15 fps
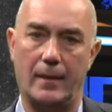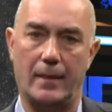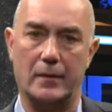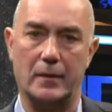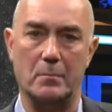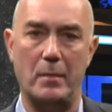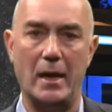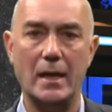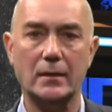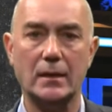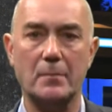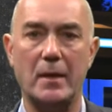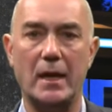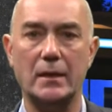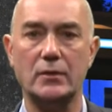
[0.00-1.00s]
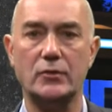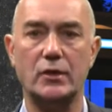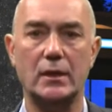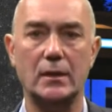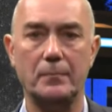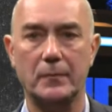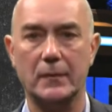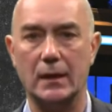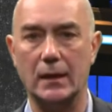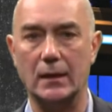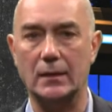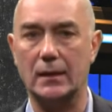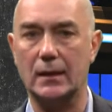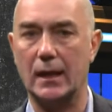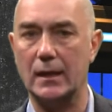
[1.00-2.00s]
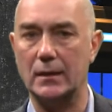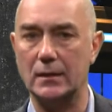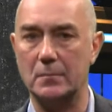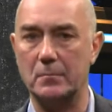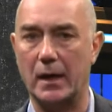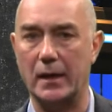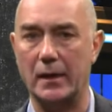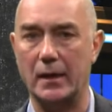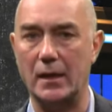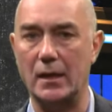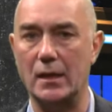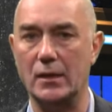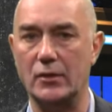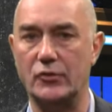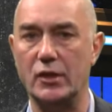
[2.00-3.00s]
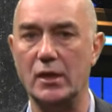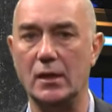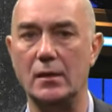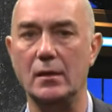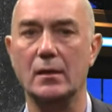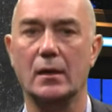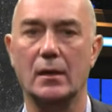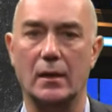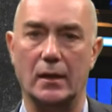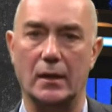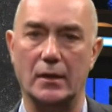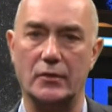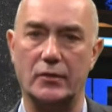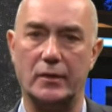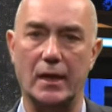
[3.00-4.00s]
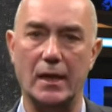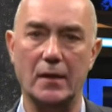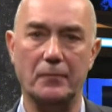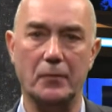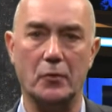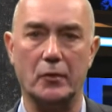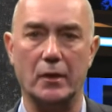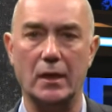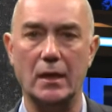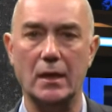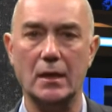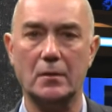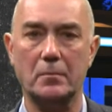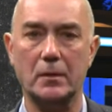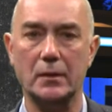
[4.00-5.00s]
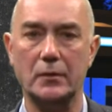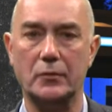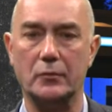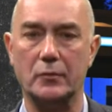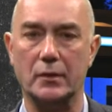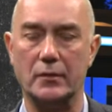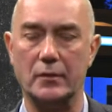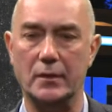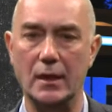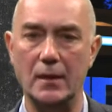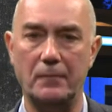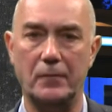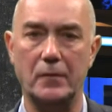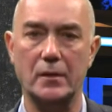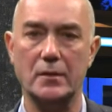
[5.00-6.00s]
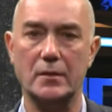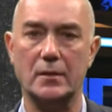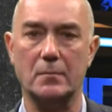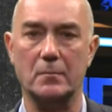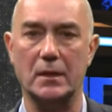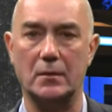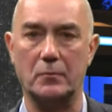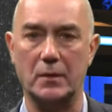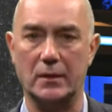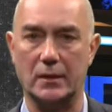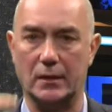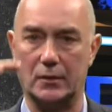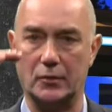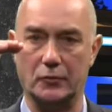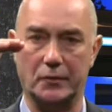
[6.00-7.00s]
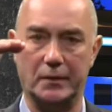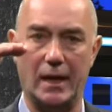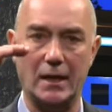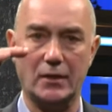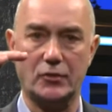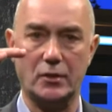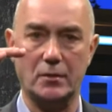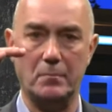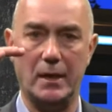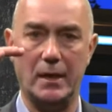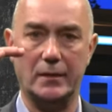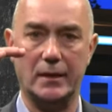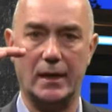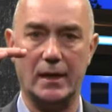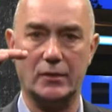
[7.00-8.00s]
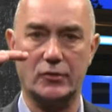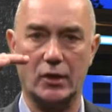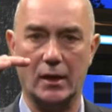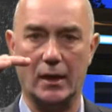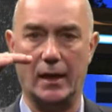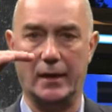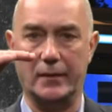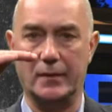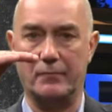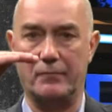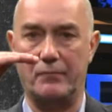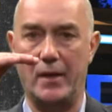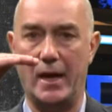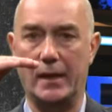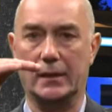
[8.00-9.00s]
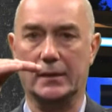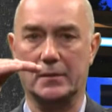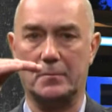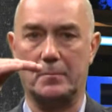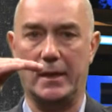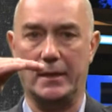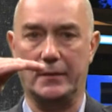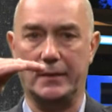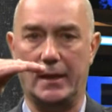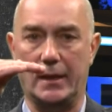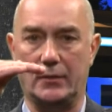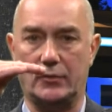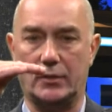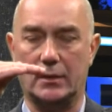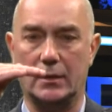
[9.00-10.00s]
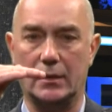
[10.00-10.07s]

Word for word: The band gap energy, indicated by Eg, is therefore equal to the difference between the conduction band edge and the valence band edge.